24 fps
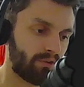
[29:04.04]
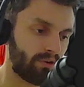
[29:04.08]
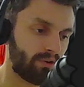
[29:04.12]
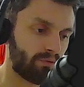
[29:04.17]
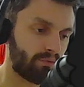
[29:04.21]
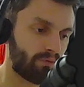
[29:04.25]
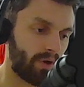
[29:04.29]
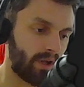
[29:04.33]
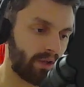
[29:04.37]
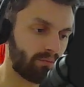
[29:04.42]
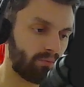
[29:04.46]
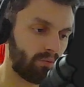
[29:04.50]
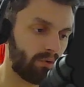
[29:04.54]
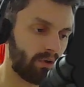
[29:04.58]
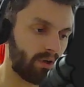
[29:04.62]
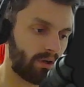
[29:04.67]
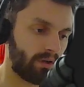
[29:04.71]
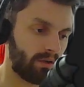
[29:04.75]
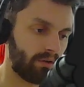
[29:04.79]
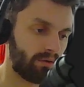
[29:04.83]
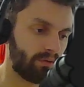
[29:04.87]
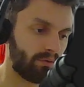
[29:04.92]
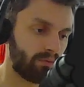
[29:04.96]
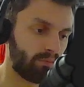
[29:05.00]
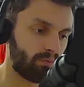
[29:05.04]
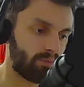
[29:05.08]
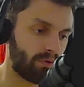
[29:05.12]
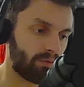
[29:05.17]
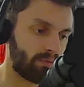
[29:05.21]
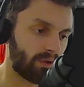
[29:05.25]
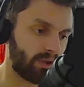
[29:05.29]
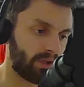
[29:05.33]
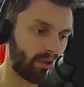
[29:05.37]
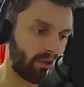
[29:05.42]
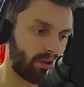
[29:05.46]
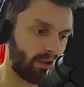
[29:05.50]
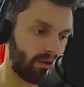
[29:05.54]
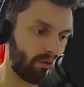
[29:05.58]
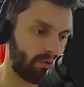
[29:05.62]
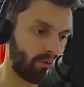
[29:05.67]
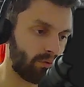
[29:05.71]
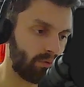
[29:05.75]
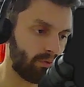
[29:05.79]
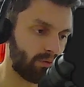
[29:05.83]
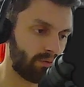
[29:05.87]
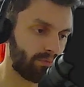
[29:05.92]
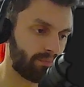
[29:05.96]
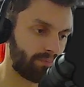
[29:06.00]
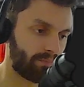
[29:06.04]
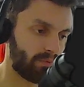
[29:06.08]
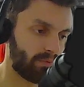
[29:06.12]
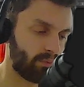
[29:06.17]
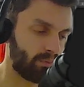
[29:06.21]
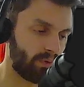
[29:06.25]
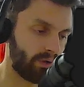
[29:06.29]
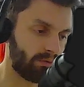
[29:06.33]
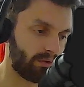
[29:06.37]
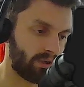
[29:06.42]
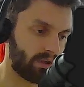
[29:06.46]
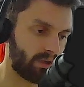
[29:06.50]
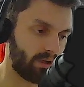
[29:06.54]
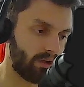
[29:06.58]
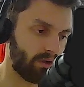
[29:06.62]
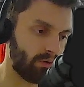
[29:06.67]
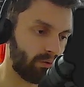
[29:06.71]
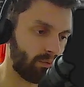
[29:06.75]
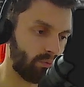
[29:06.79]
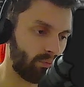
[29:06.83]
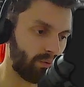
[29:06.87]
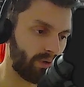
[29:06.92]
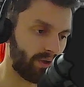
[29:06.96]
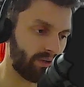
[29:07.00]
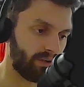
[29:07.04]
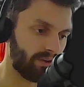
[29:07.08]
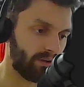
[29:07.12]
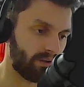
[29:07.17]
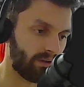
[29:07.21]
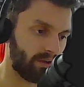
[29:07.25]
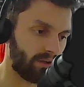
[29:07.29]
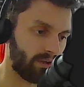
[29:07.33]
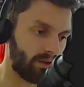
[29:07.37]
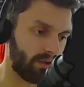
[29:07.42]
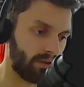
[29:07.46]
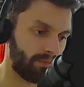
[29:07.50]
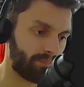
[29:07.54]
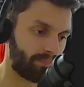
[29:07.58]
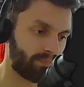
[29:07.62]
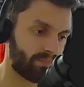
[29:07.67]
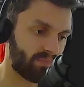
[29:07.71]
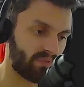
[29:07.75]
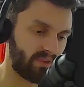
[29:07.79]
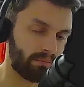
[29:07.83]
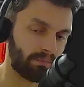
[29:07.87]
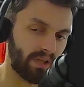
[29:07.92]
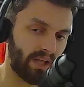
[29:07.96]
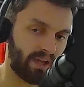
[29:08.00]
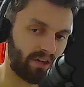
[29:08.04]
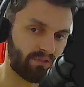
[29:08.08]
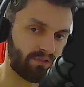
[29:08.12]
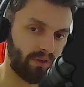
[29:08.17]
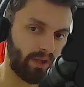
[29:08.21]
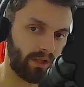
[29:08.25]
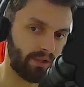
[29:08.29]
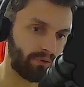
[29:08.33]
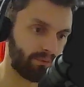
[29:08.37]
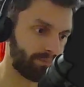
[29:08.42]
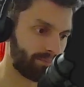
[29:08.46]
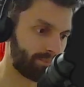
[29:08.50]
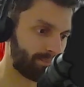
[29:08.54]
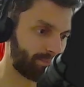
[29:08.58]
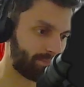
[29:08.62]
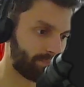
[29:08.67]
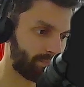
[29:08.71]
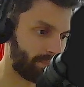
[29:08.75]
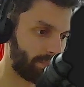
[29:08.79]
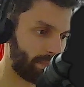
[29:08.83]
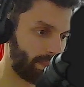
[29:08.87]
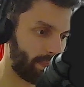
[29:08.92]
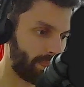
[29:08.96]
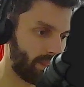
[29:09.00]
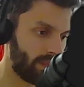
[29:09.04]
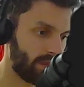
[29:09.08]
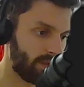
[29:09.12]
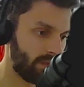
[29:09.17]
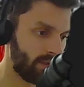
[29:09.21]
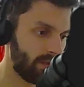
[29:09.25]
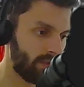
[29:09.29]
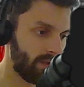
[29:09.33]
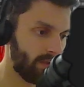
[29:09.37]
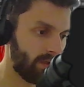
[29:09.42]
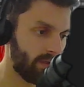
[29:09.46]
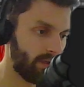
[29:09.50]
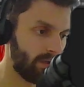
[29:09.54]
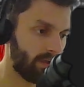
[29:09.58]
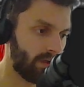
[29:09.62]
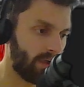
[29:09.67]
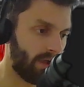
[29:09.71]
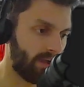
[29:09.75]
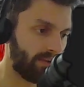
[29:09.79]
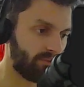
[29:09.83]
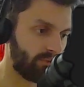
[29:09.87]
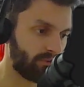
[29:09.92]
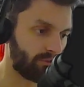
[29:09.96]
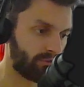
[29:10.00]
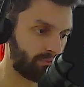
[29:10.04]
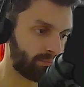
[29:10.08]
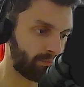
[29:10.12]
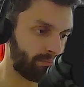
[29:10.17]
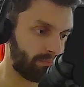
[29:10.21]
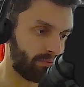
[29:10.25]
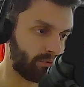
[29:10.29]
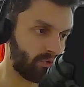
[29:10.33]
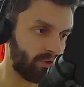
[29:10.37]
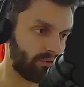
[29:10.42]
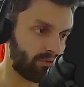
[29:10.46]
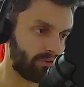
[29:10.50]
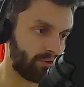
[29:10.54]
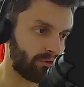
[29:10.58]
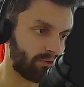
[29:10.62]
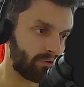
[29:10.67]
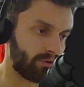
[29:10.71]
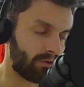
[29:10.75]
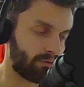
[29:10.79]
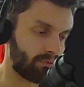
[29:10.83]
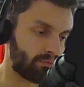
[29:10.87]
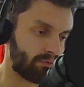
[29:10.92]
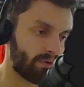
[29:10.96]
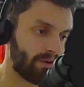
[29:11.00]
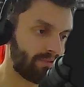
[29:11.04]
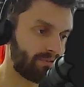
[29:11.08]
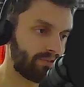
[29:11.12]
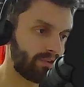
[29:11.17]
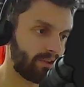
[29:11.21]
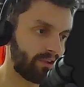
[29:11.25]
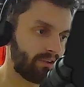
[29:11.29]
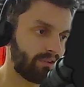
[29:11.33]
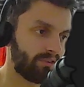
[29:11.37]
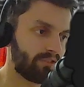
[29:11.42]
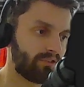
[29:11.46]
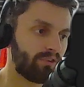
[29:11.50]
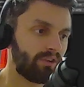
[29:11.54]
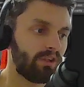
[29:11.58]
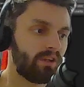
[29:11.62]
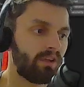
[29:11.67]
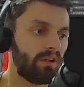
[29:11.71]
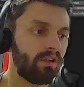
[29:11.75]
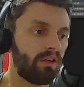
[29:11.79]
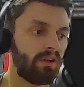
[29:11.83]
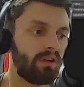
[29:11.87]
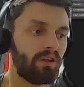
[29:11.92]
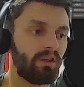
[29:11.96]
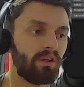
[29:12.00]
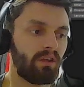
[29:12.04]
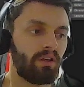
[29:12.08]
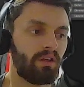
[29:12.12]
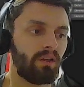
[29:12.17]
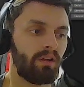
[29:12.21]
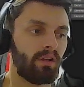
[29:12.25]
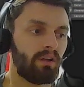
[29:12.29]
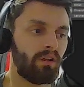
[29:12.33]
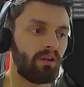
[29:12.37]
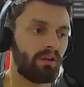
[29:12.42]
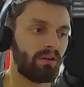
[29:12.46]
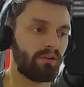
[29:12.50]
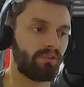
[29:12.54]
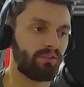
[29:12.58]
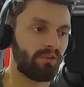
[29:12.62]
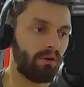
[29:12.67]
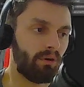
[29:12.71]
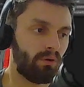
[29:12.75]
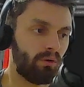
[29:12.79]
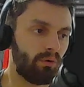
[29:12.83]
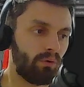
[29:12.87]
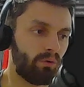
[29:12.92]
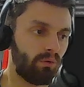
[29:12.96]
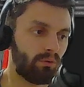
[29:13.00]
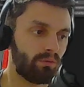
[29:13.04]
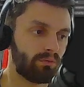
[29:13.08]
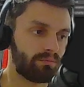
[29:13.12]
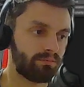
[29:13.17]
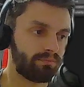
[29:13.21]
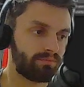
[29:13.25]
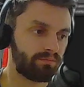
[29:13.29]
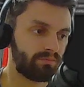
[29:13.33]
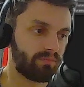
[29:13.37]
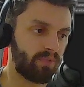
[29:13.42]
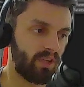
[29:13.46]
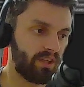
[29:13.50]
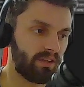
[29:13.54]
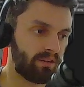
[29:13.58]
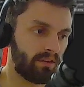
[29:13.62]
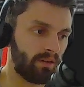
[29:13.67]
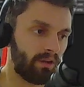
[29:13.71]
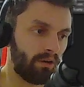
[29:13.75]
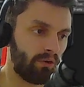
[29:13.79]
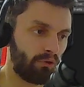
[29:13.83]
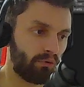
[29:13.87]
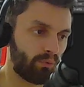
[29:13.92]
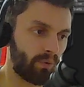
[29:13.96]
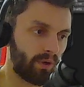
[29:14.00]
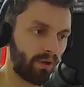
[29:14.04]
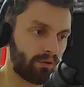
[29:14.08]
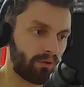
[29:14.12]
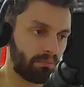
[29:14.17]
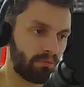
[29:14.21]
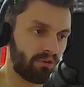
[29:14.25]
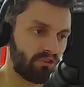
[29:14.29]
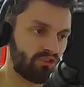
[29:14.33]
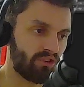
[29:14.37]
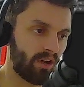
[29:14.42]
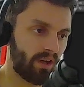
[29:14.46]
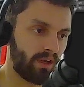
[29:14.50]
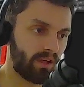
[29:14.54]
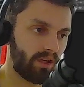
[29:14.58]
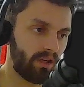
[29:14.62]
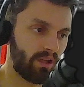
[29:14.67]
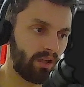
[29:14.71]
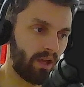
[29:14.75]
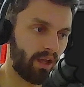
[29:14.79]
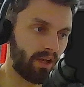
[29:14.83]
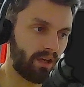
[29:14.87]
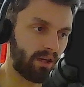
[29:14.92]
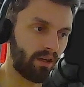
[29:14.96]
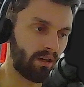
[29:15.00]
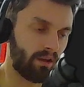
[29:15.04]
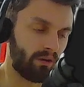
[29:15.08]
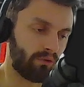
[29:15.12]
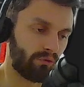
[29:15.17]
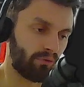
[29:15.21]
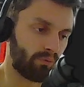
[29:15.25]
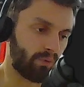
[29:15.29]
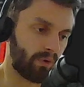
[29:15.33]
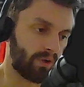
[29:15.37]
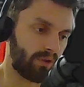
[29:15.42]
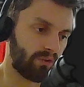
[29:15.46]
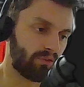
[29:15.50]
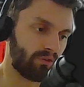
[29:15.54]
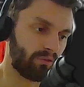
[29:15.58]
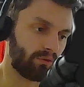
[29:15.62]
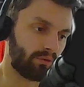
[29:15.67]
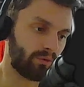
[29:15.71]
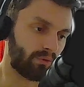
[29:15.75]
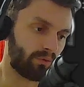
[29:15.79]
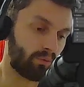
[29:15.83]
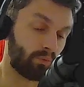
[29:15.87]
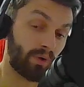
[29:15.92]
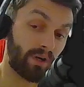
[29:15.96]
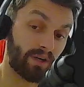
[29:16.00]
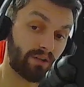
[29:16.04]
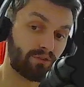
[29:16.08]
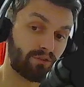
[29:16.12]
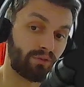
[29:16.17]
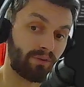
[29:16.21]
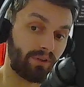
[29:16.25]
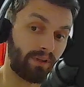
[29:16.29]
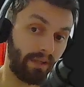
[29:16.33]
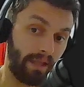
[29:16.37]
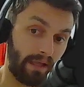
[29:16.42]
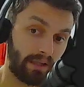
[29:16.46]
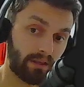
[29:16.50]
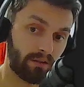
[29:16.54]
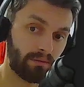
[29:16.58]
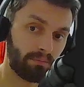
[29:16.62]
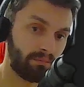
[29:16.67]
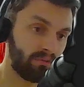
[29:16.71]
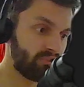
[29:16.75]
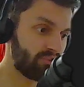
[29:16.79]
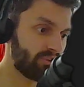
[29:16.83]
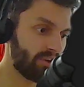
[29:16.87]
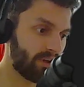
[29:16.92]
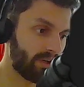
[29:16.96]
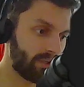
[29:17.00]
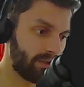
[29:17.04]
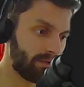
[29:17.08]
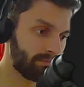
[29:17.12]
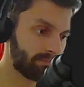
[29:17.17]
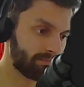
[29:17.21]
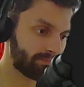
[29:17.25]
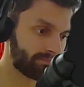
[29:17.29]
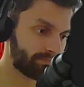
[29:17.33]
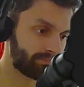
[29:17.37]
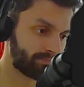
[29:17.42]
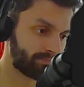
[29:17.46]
the red one, we will go with the black value. And just put this into the roughness. So it knows where to be shiny, and it knows where to not be shiny.